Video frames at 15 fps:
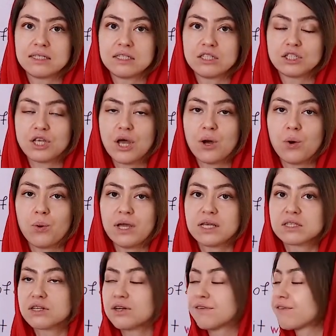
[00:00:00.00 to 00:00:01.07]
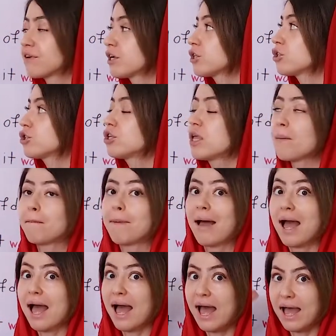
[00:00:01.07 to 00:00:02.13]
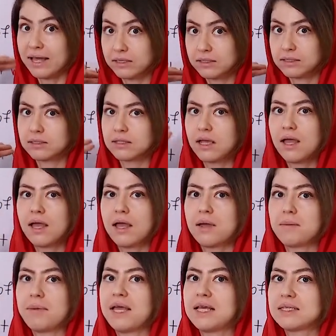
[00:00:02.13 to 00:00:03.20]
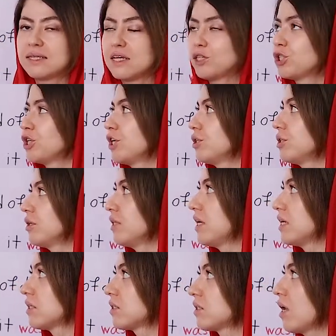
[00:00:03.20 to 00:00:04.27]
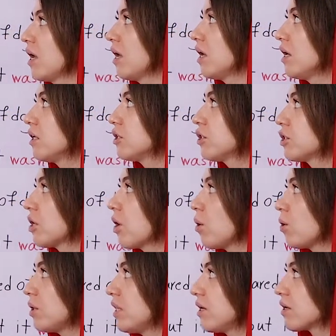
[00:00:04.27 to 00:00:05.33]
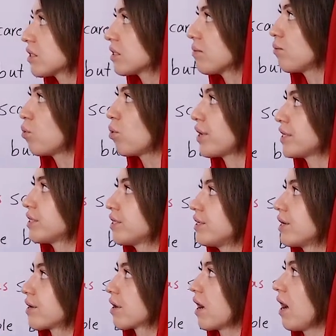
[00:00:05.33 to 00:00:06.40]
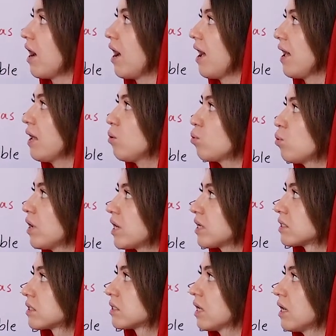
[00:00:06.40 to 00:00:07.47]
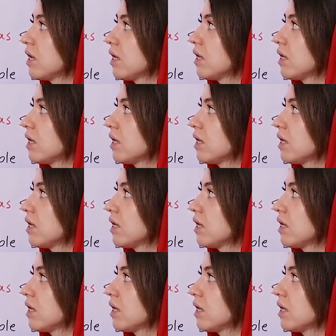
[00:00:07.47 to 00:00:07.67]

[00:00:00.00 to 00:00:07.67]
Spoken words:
So it refers to the past. Pay attention to this. So there's a point here. I was.